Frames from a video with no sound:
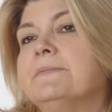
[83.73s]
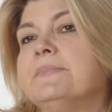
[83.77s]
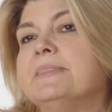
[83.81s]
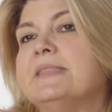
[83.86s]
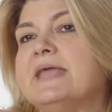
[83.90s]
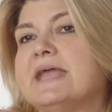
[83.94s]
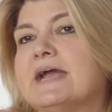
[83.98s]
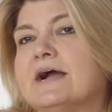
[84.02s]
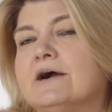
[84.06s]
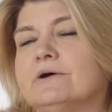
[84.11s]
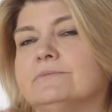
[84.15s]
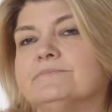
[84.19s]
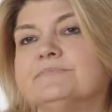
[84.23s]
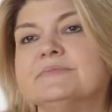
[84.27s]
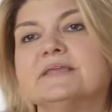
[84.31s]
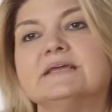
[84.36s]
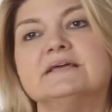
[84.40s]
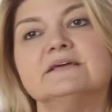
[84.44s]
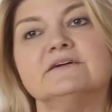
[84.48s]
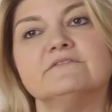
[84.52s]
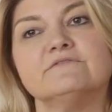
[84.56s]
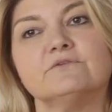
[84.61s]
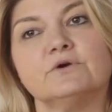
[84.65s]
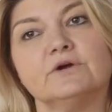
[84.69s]
Now,
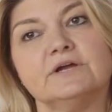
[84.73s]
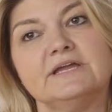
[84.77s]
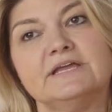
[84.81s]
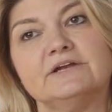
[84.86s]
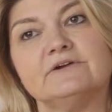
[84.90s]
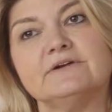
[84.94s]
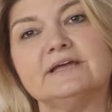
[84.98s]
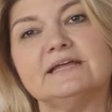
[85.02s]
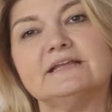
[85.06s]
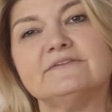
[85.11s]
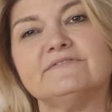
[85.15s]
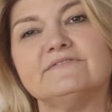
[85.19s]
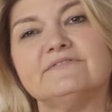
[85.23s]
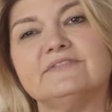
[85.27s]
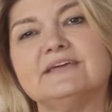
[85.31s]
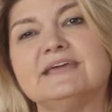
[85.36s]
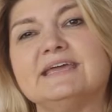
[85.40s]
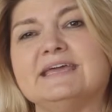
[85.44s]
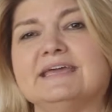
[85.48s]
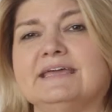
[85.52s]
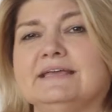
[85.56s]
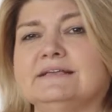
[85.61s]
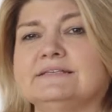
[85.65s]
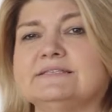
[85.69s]
for Internet of
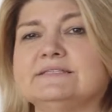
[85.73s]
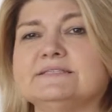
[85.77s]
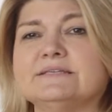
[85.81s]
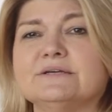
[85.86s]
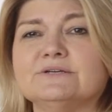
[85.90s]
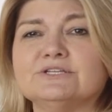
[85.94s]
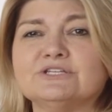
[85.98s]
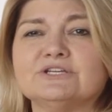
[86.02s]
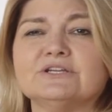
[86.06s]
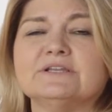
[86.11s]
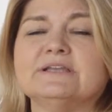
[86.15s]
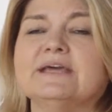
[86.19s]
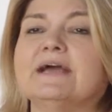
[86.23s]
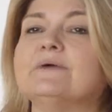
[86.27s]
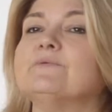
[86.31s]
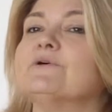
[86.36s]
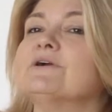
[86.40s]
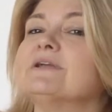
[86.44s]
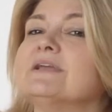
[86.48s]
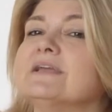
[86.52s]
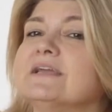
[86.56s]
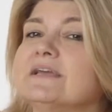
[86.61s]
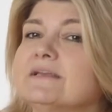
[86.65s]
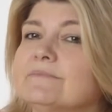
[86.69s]
Things, social
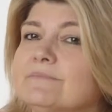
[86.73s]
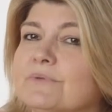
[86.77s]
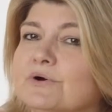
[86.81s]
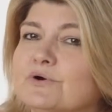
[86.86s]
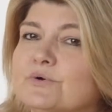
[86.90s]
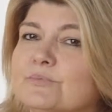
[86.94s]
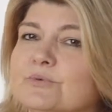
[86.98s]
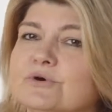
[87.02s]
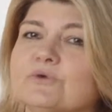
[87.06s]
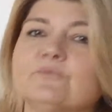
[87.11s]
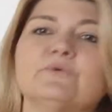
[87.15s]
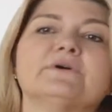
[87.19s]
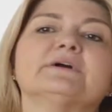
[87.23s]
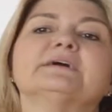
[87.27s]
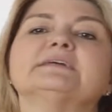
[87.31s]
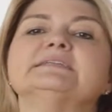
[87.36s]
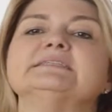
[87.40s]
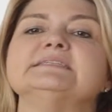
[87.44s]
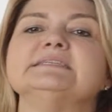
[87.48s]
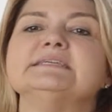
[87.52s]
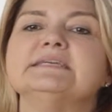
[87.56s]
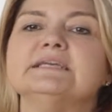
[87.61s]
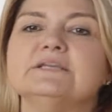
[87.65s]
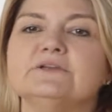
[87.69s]
networking and mobile will
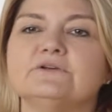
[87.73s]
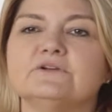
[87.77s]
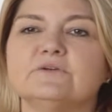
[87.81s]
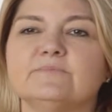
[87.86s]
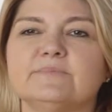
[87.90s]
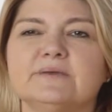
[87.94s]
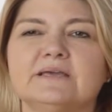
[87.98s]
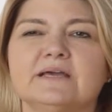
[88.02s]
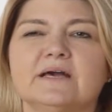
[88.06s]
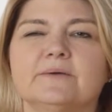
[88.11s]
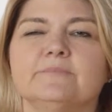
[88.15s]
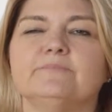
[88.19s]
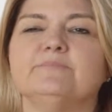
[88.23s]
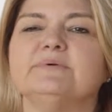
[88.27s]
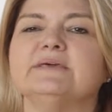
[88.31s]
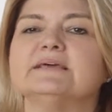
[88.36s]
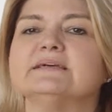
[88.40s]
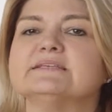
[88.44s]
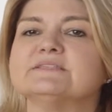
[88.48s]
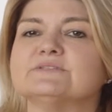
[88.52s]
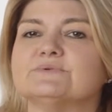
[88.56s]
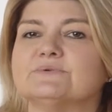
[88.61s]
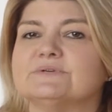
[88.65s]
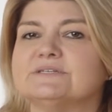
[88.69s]
continue to be a
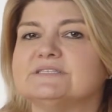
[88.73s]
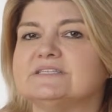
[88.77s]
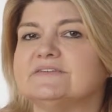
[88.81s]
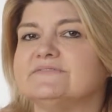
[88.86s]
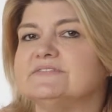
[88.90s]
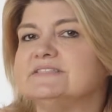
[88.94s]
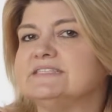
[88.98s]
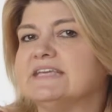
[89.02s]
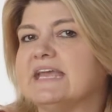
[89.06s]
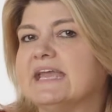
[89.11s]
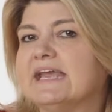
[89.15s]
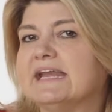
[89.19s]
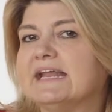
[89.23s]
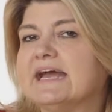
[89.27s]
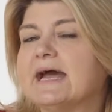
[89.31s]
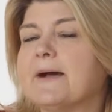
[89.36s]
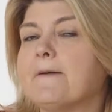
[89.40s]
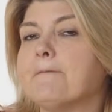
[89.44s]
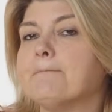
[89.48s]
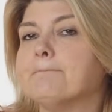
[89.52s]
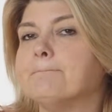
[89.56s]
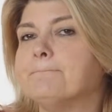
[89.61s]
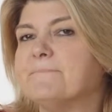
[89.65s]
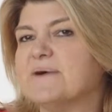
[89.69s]
big source of
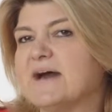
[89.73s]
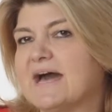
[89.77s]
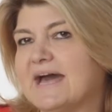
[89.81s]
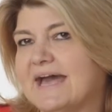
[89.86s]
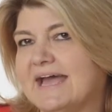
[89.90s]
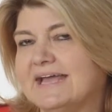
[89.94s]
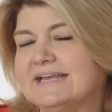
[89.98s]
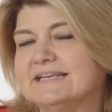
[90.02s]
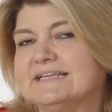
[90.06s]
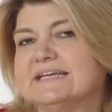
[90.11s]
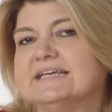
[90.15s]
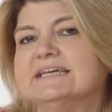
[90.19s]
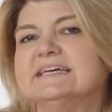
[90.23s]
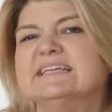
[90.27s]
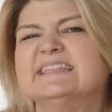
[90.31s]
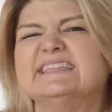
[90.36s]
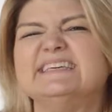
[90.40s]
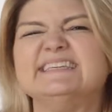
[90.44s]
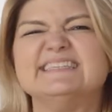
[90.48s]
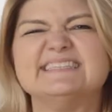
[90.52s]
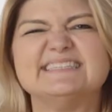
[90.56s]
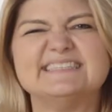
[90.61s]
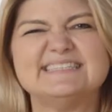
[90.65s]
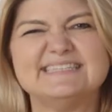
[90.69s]
data, but
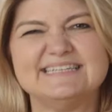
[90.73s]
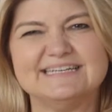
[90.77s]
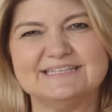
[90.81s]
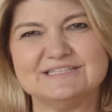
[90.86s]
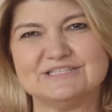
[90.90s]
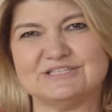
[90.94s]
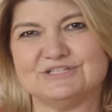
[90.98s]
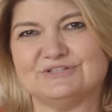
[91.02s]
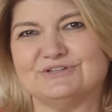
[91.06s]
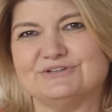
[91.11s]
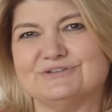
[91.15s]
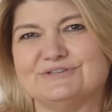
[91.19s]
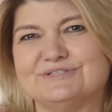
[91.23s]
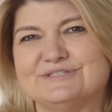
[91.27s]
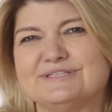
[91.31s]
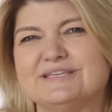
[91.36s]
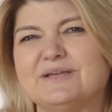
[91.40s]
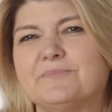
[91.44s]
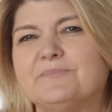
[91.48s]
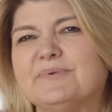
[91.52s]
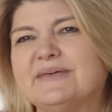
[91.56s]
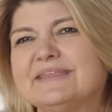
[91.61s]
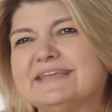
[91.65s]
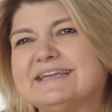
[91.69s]
these sensors,
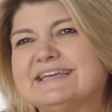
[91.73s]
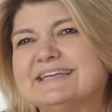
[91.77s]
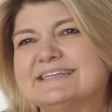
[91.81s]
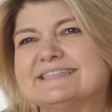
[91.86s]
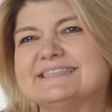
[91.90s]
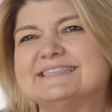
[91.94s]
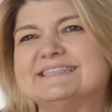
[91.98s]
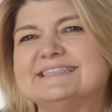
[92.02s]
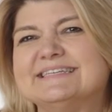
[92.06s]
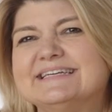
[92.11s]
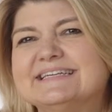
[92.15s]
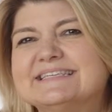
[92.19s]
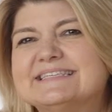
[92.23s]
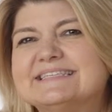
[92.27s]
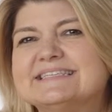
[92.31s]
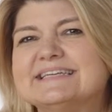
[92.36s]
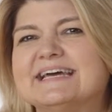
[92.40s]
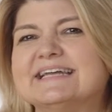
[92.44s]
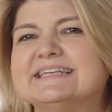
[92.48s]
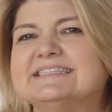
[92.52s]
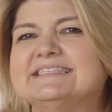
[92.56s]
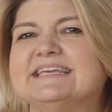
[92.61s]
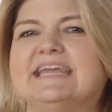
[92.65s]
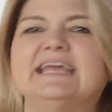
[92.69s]
the ability to sense
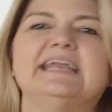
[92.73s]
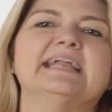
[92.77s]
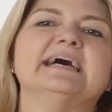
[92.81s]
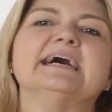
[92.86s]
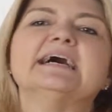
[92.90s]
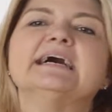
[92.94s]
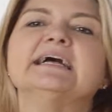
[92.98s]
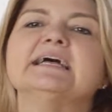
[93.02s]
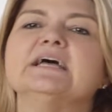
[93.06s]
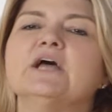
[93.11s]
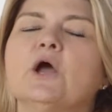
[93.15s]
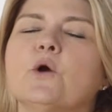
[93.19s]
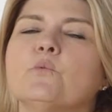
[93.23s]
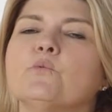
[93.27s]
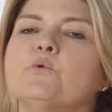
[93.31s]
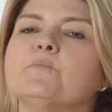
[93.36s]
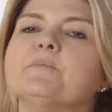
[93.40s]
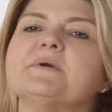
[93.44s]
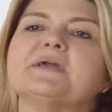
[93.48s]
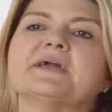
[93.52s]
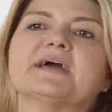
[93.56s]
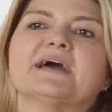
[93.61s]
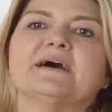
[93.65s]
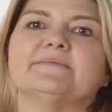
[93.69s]
that data, will
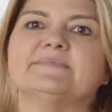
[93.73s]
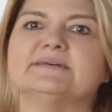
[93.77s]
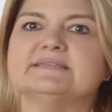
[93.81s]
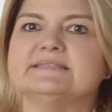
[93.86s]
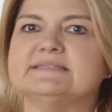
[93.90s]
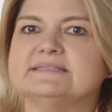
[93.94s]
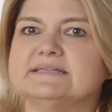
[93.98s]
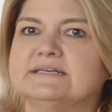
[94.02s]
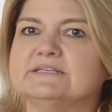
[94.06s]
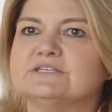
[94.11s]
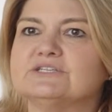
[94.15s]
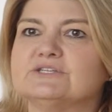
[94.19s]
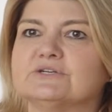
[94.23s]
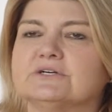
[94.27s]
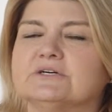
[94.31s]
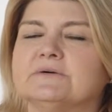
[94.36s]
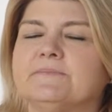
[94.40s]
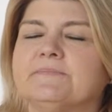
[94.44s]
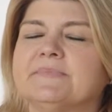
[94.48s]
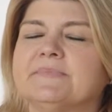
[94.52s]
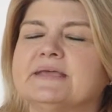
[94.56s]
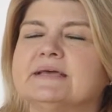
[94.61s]
become essential.